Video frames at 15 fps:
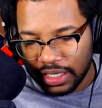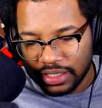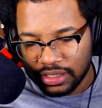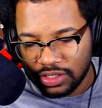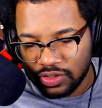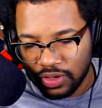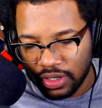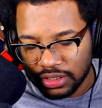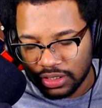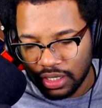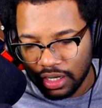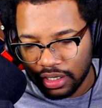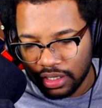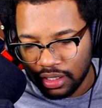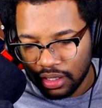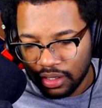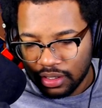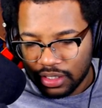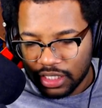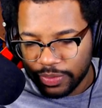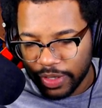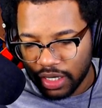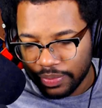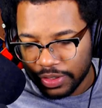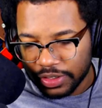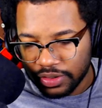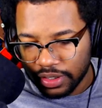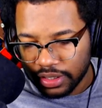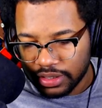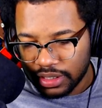Is this Trunks talking? This better be
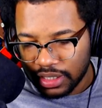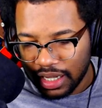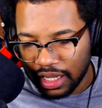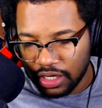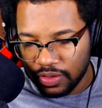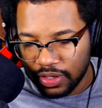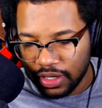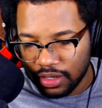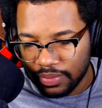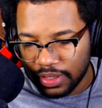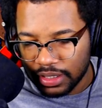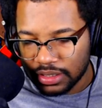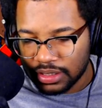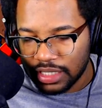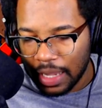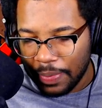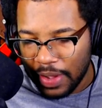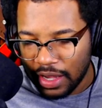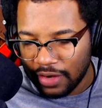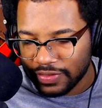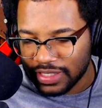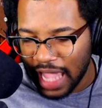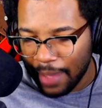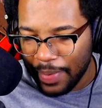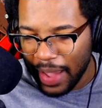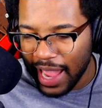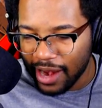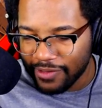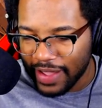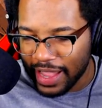Trunks. Can you hear me? Snap out of it. Snap
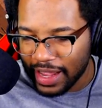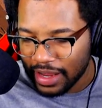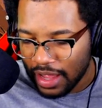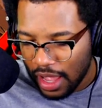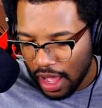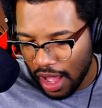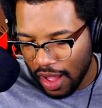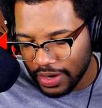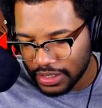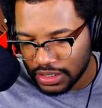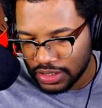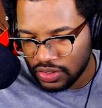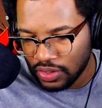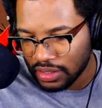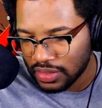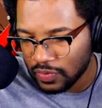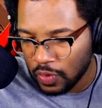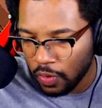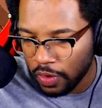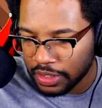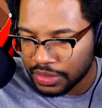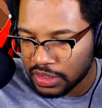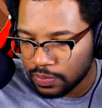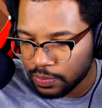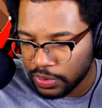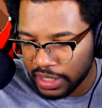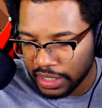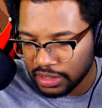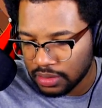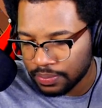out of it! Oh, it is Trunks. Of course.
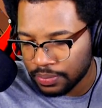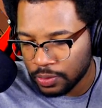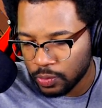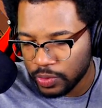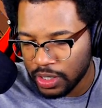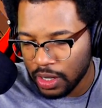Predictable. We're